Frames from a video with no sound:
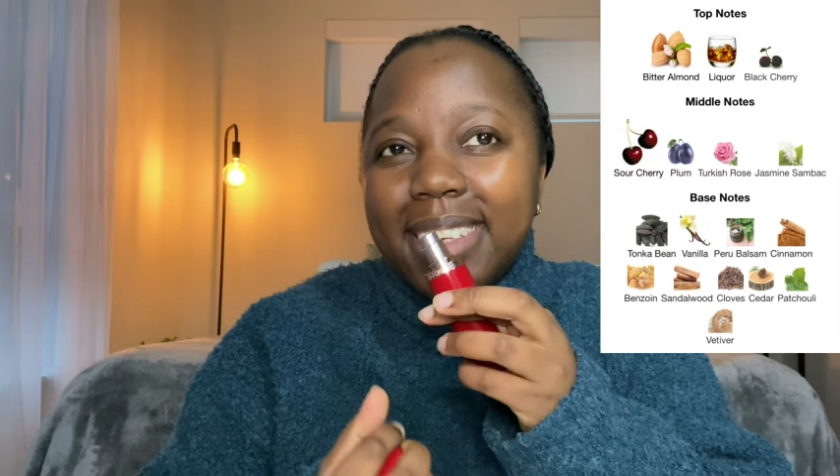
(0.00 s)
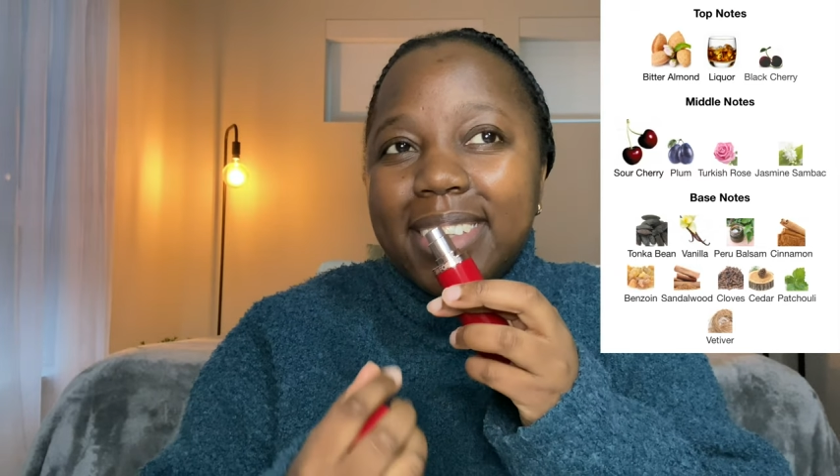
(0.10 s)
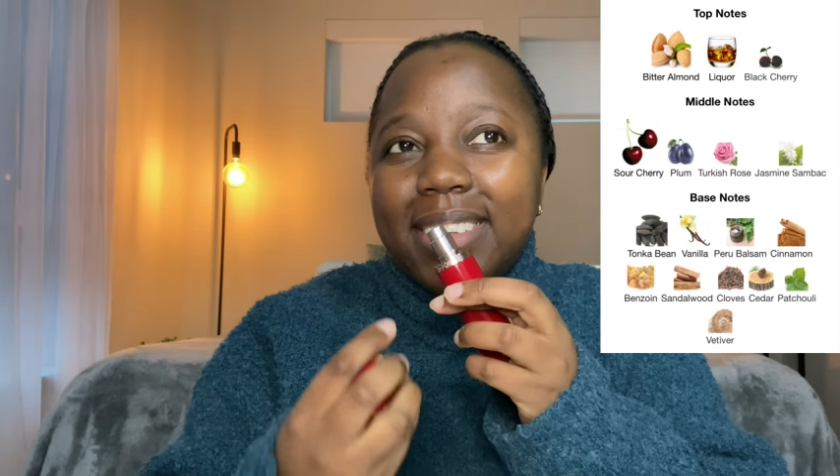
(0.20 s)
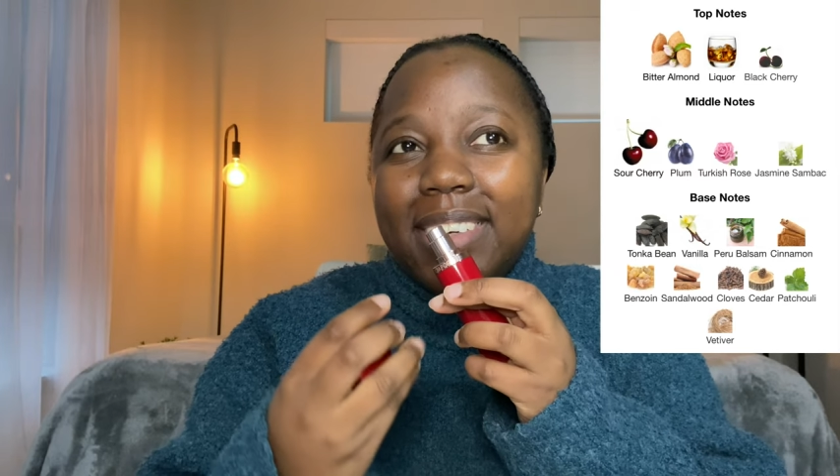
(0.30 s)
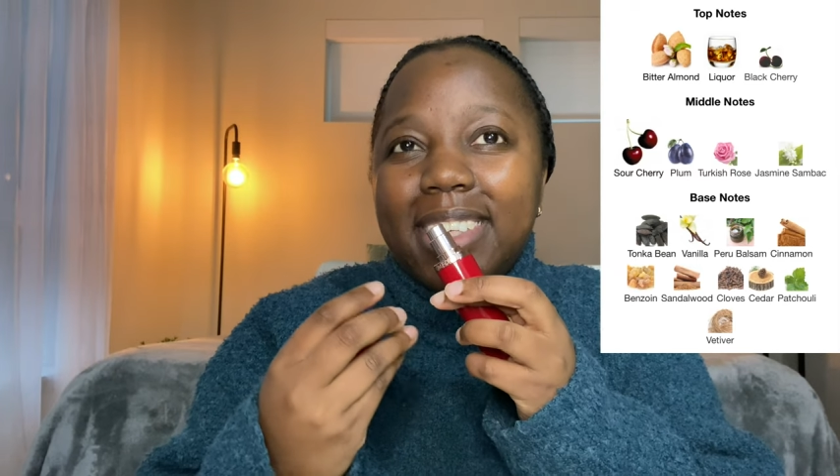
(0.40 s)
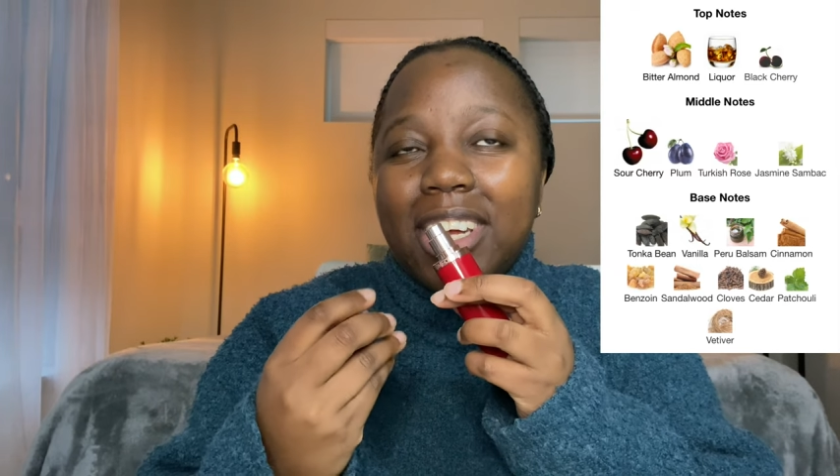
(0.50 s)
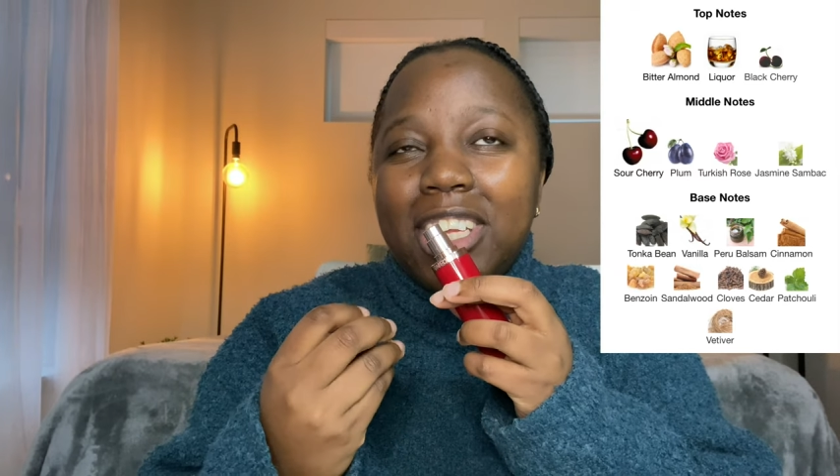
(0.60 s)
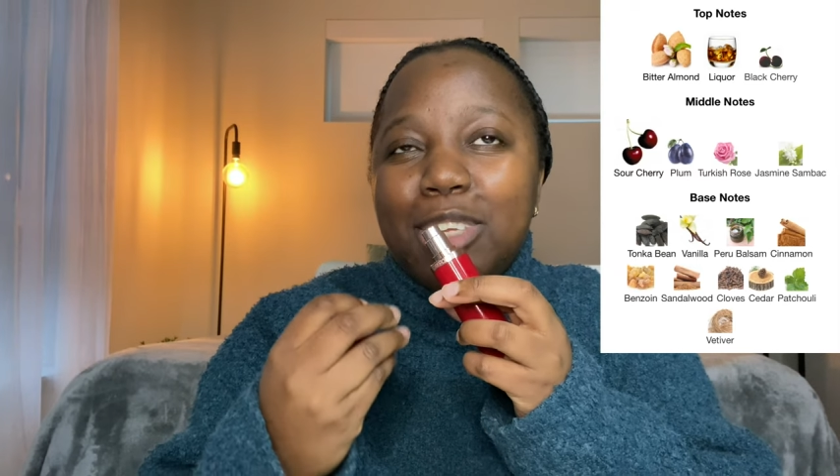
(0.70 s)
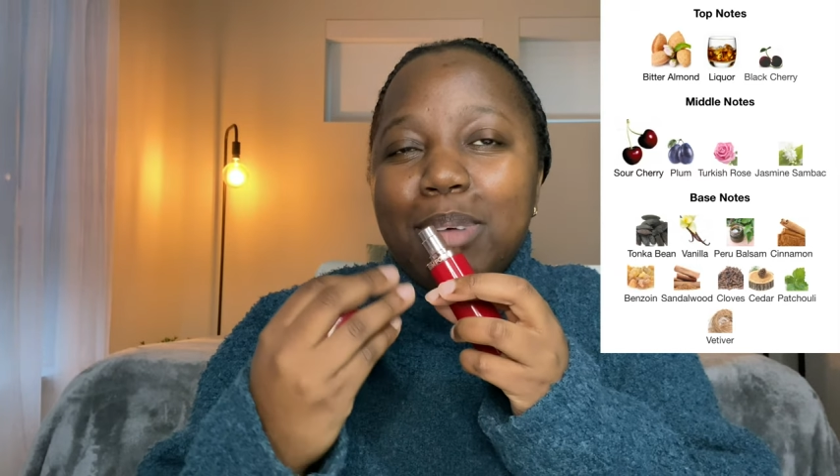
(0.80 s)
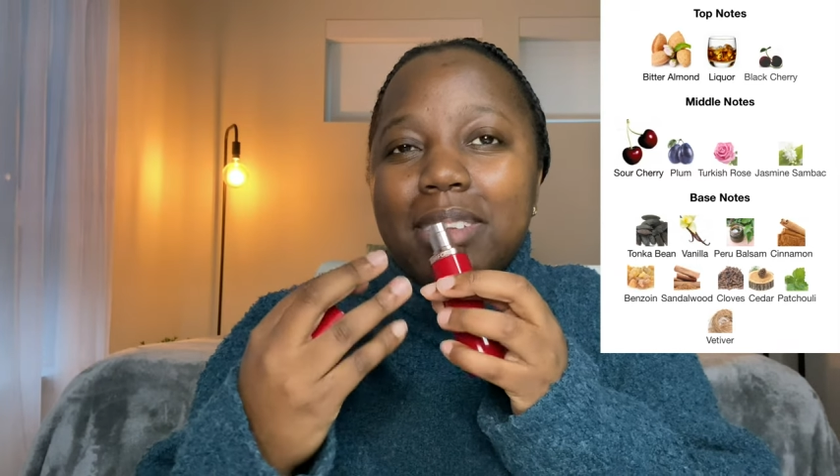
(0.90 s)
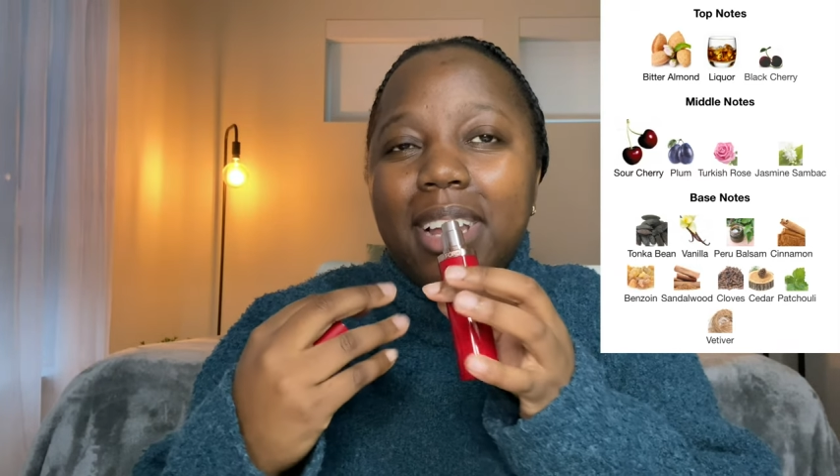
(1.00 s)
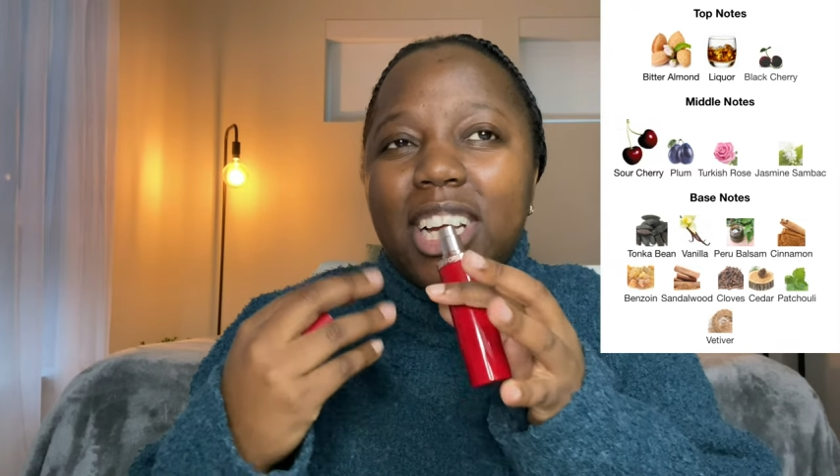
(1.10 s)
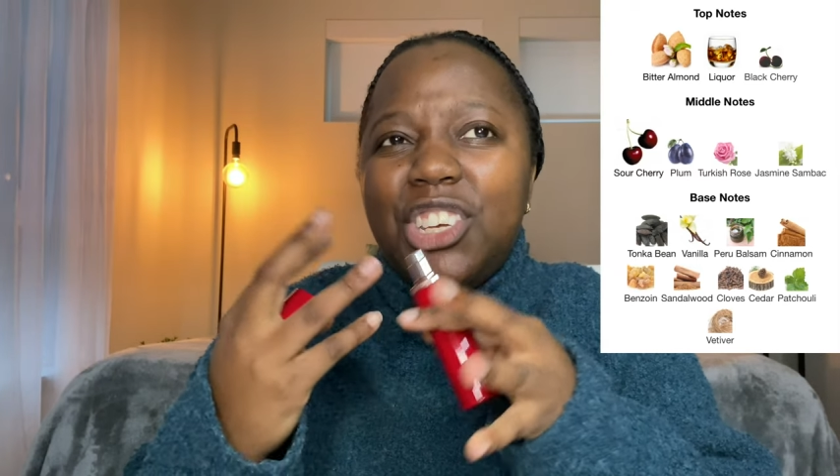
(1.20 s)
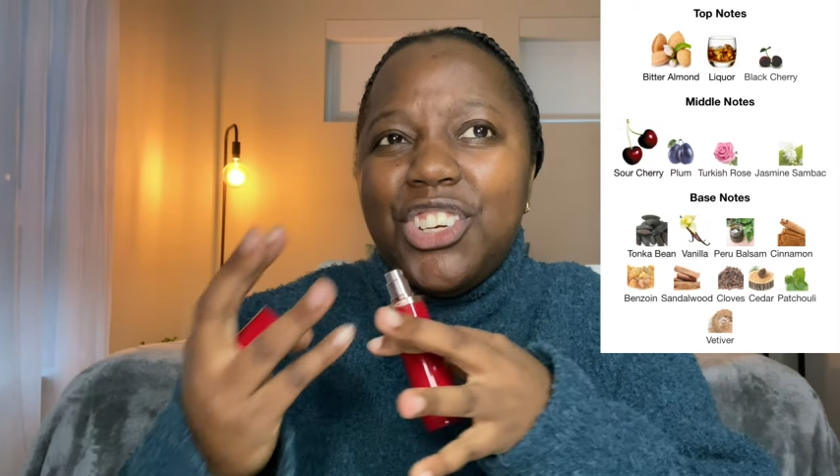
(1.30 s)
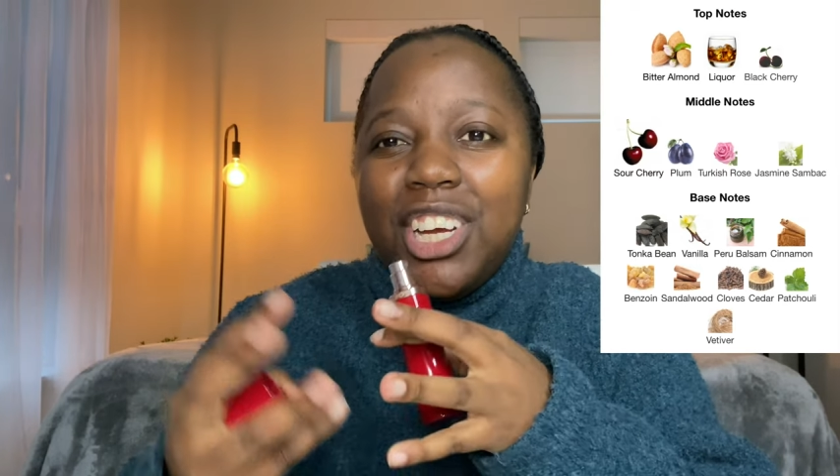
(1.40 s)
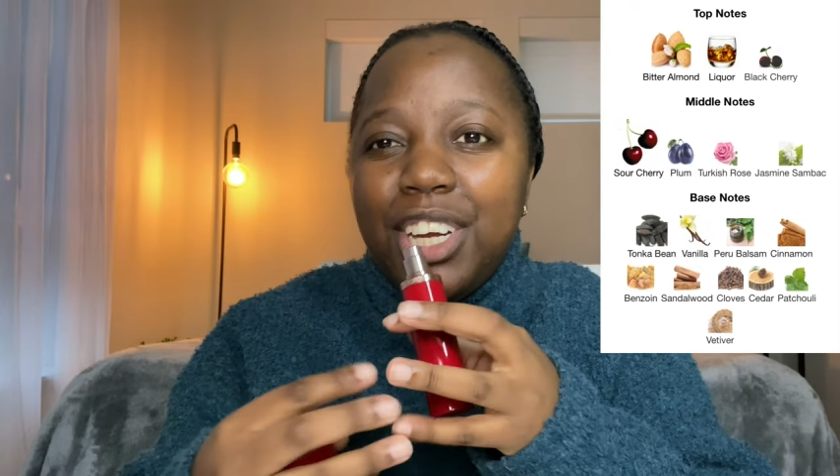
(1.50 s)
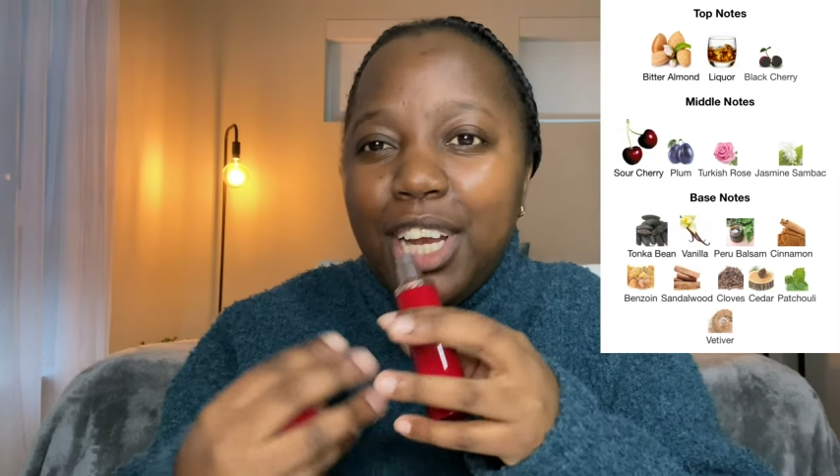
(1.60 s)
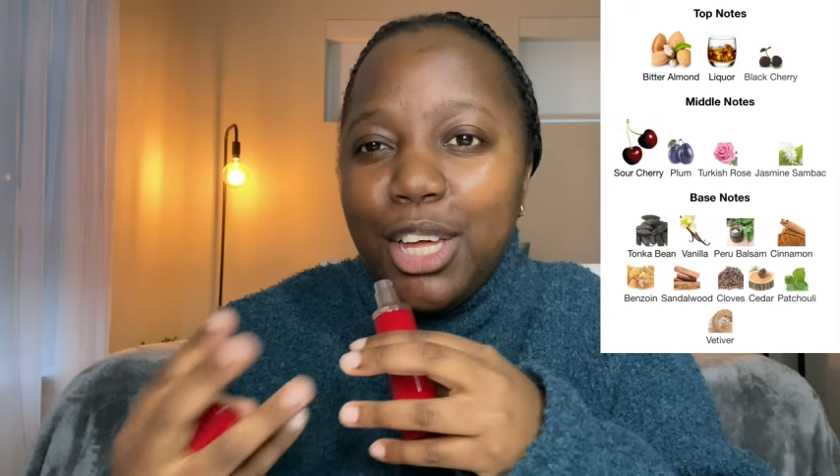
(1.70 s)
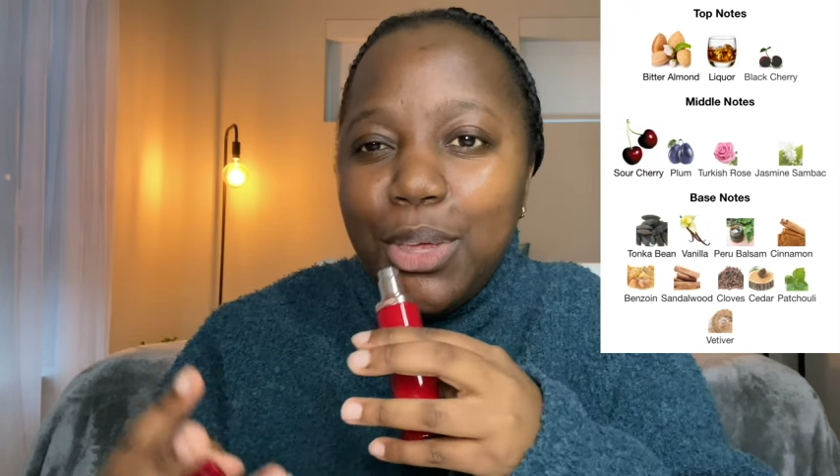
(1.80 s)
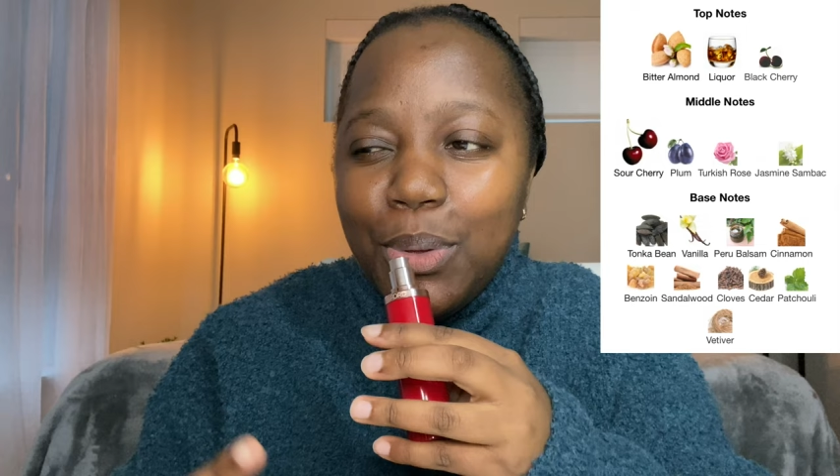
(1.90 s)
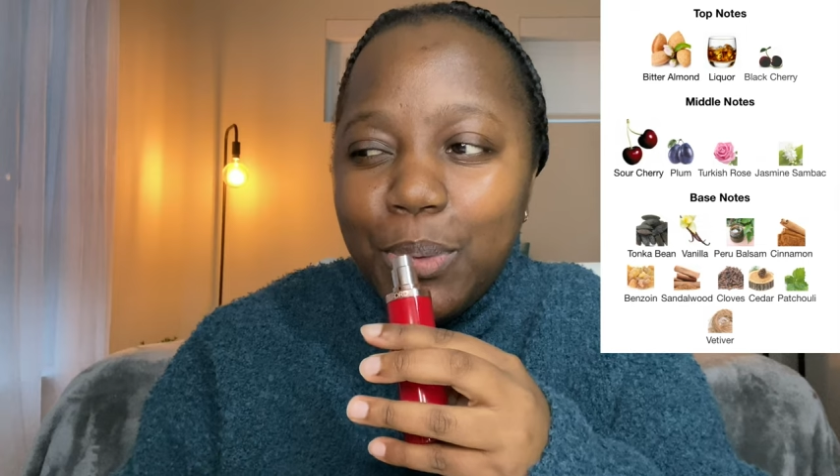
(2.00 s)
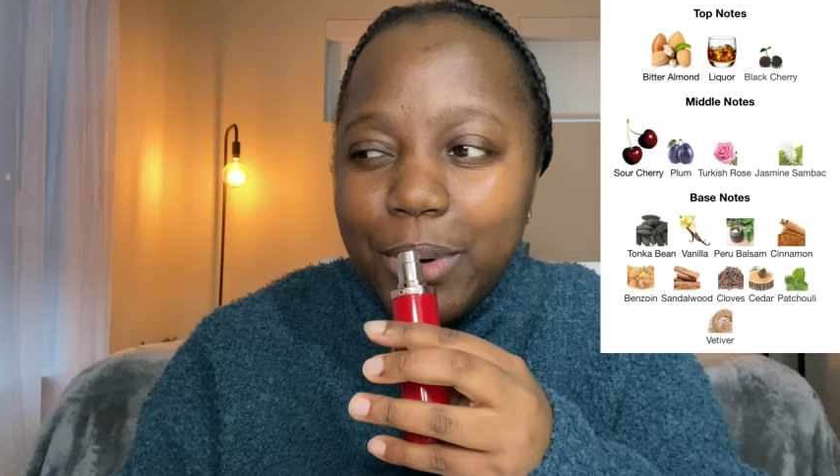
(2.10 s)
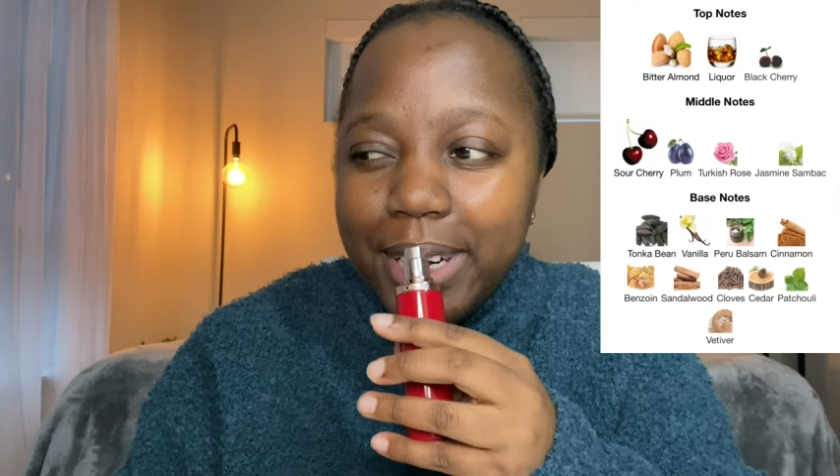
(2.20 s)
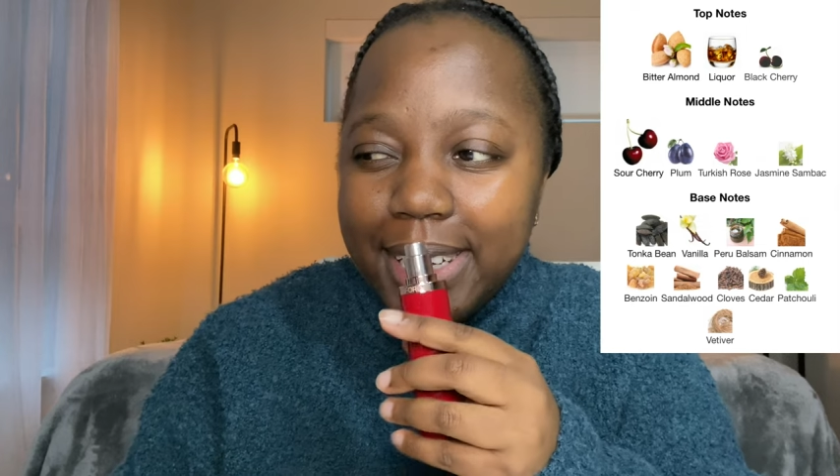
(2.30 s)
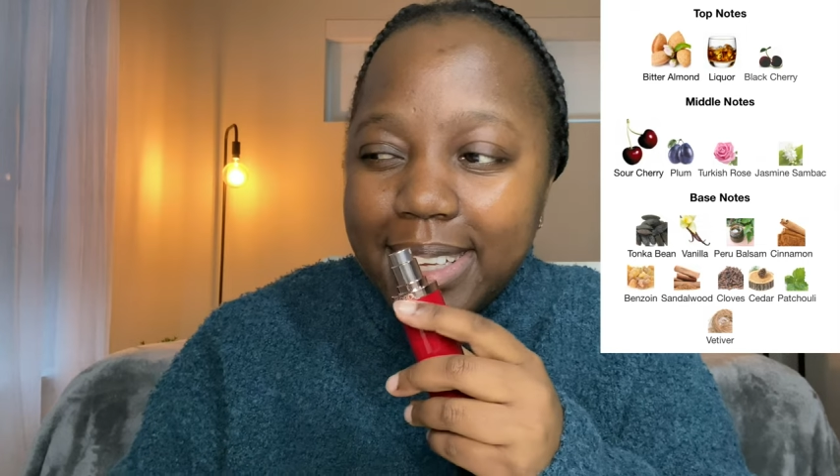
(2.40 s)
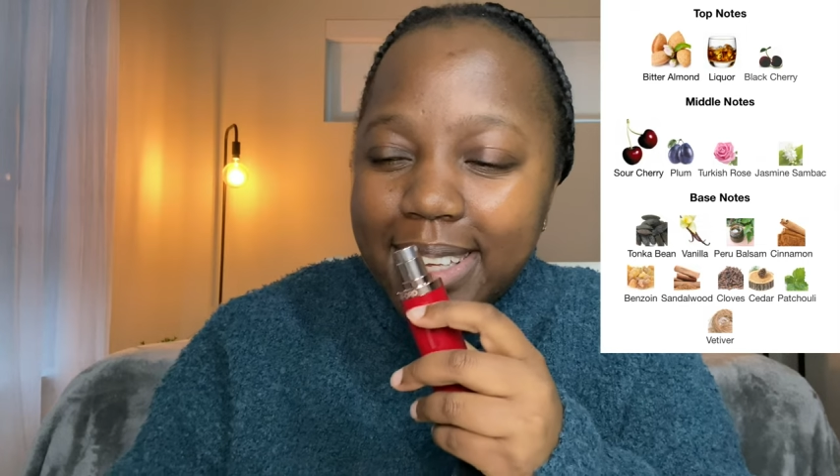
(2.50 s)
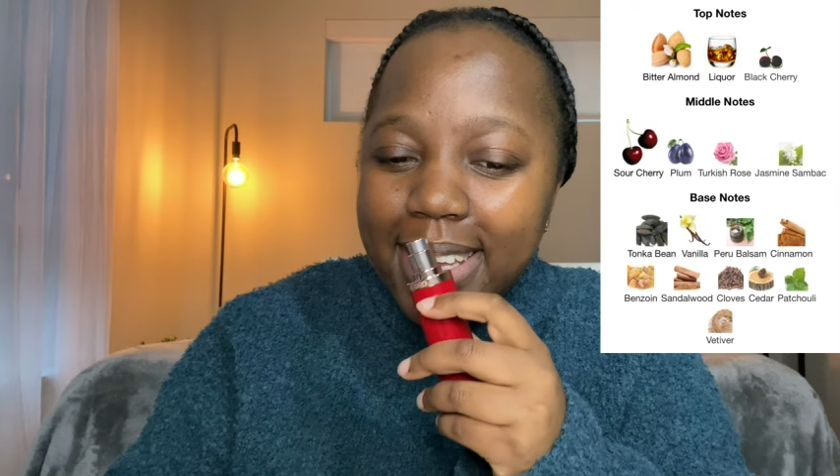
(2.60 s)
so it smells like cherry liqueur.